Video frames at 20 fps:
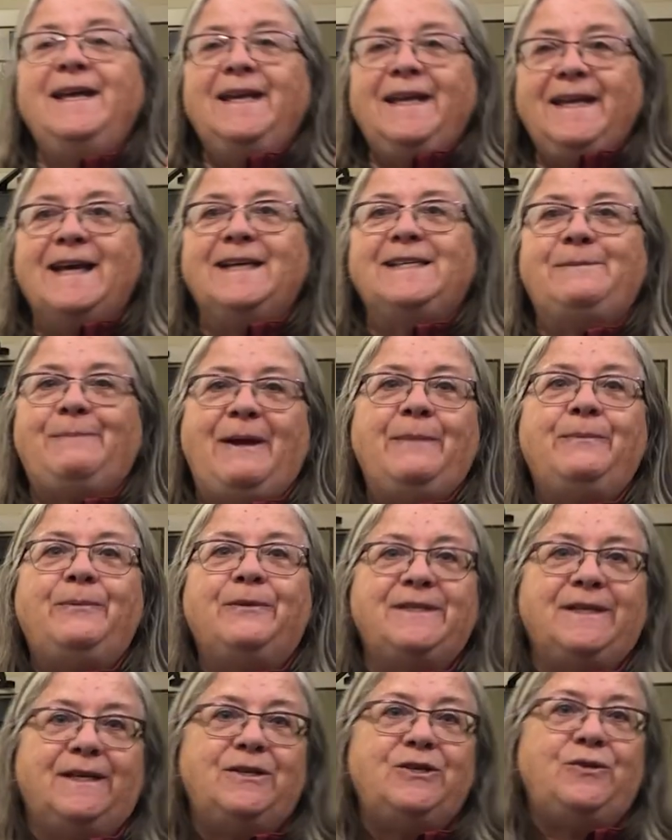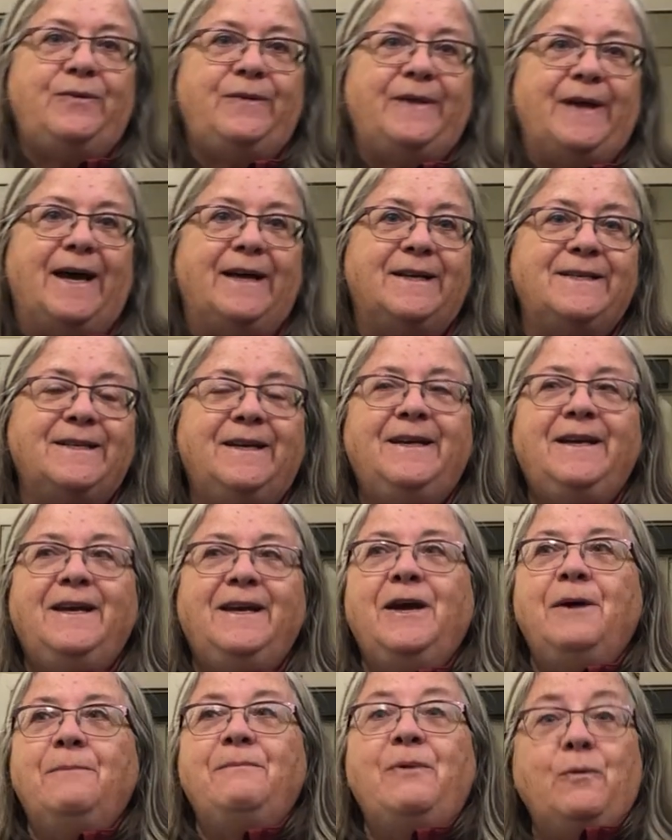Yes, people did do that,
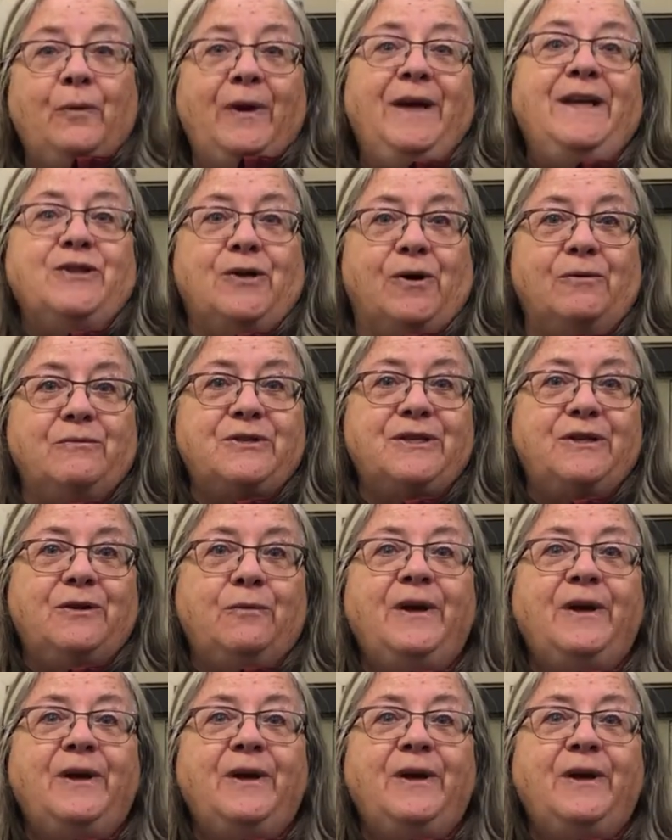but we don't.